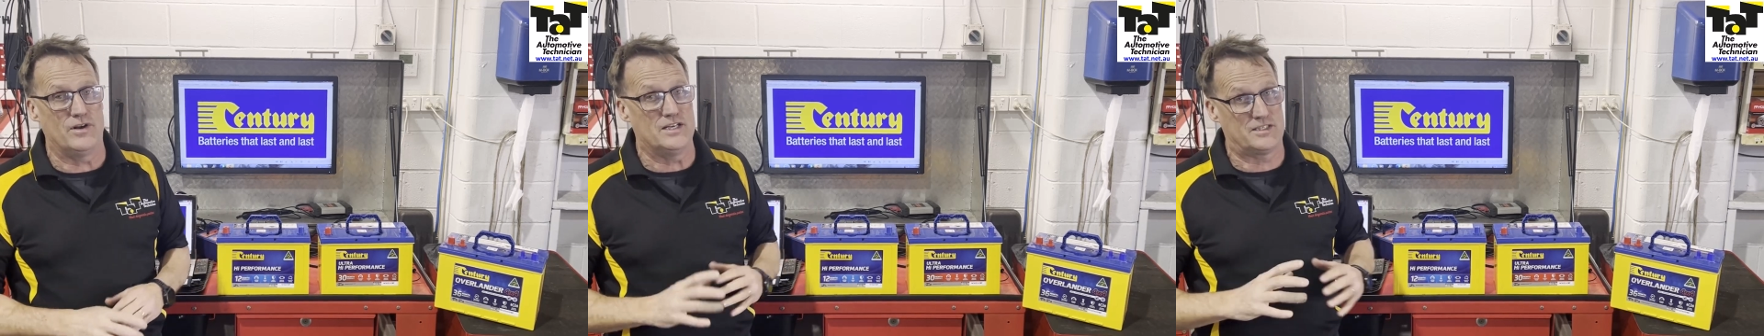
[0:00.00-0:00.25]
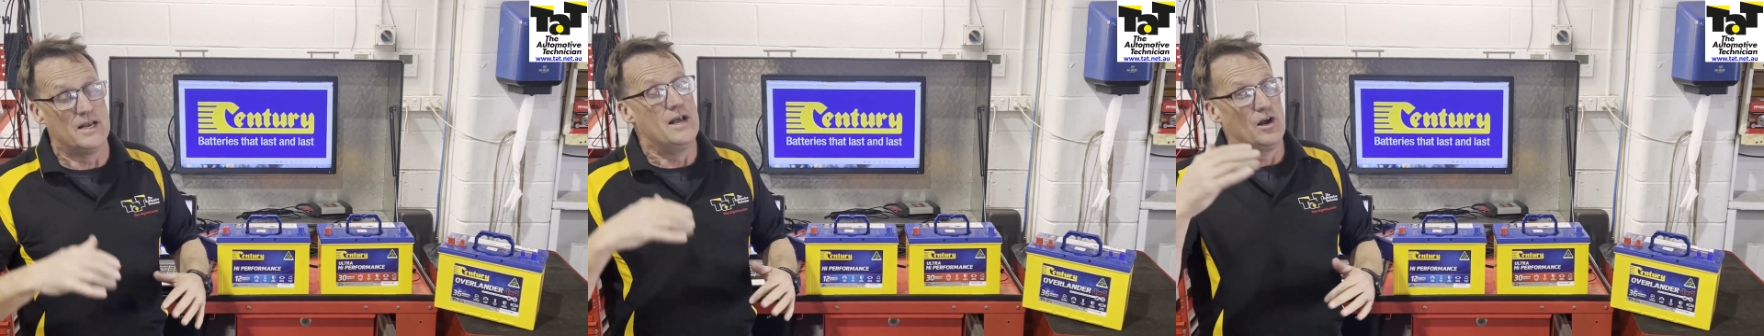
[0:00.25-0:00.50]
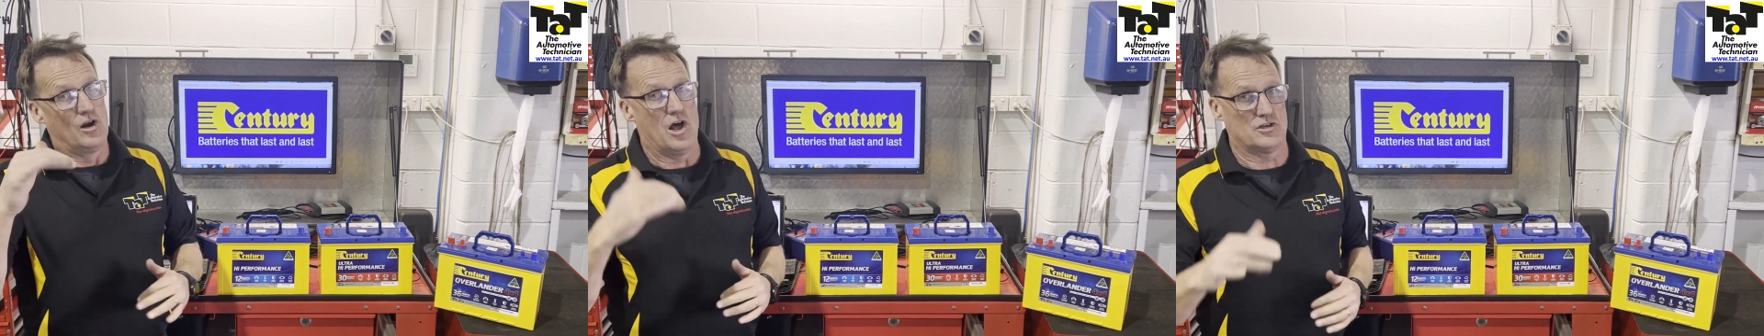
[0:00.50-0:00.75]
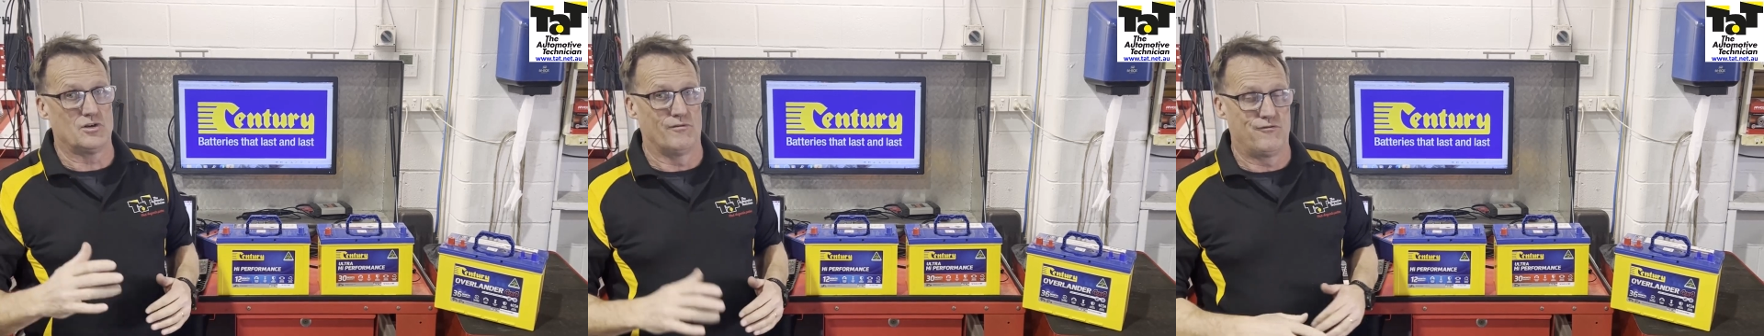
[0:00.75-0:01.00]
is
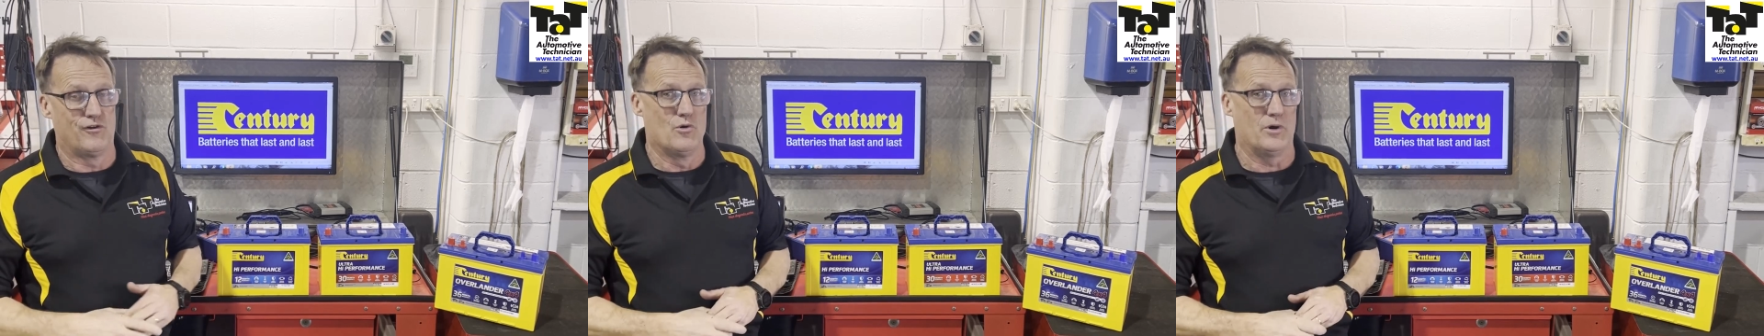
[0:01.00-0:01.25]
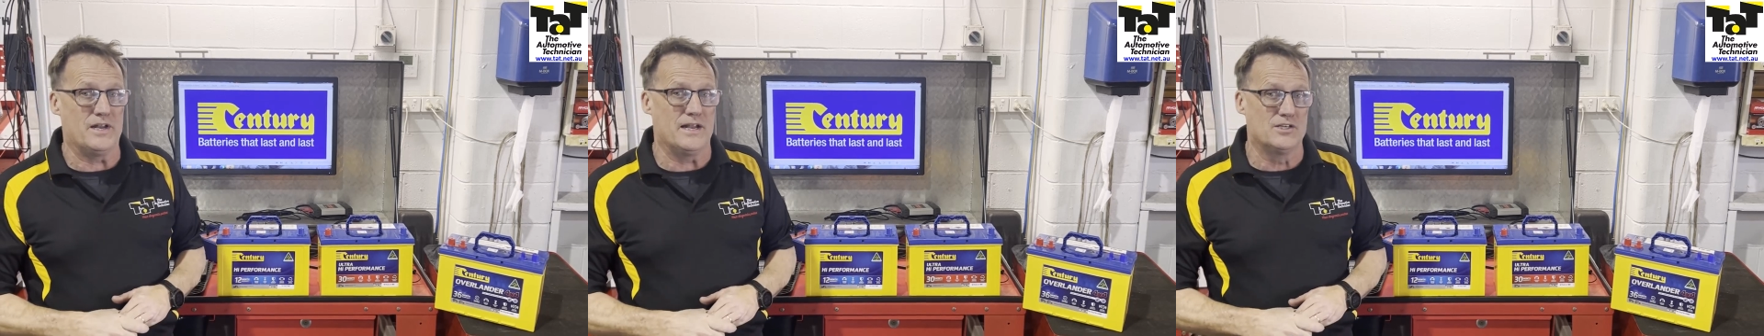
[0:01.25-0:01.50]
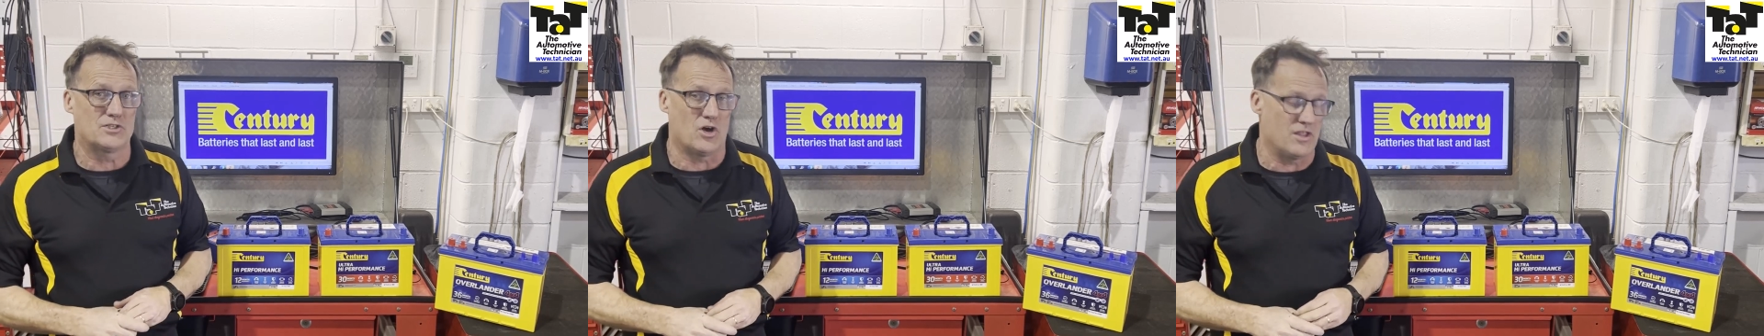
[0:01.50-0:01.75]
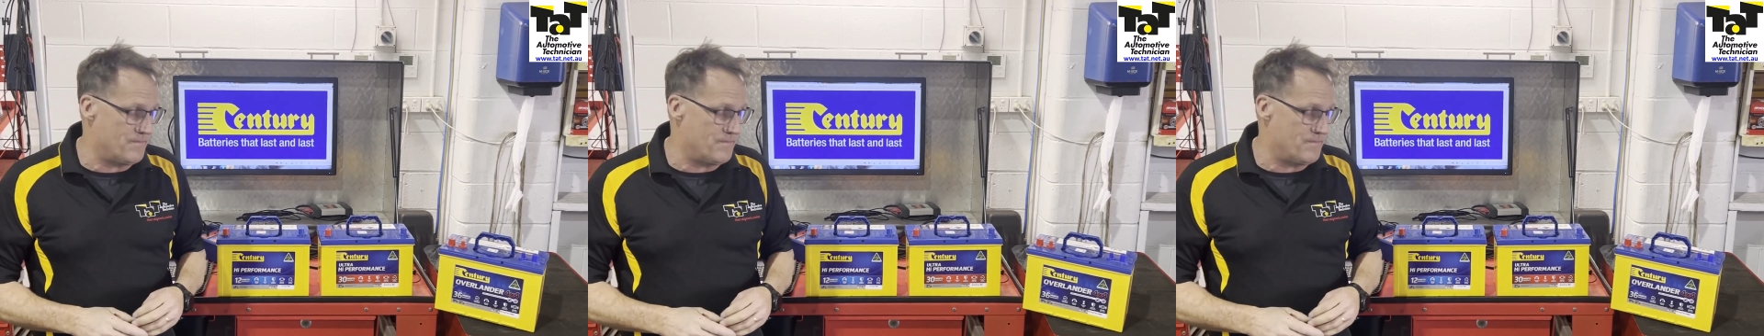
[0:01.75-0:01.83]
loss of fluid inside the